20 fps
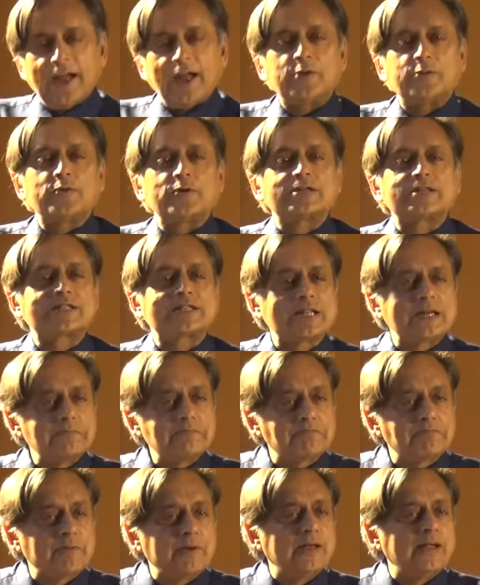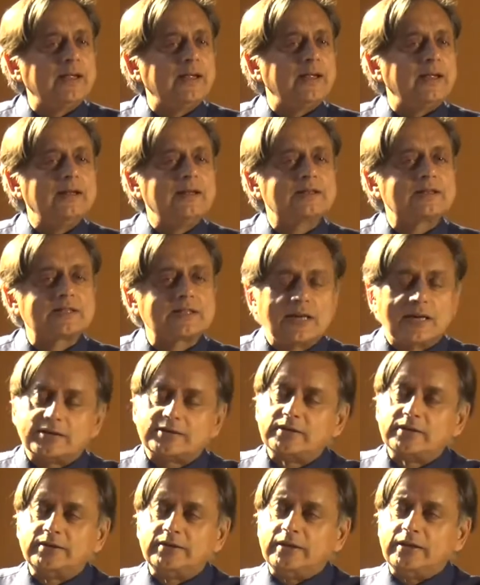it was simply
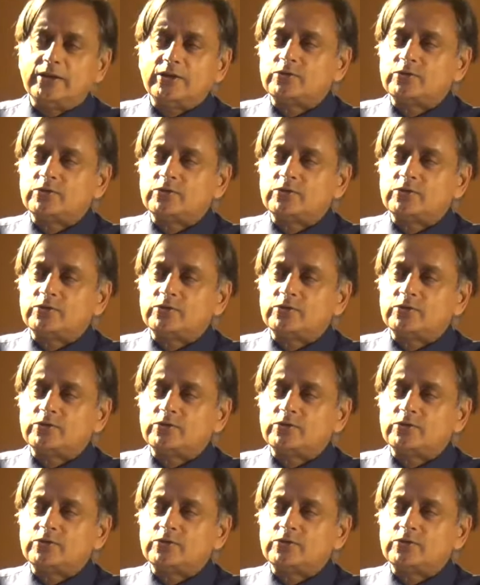inserted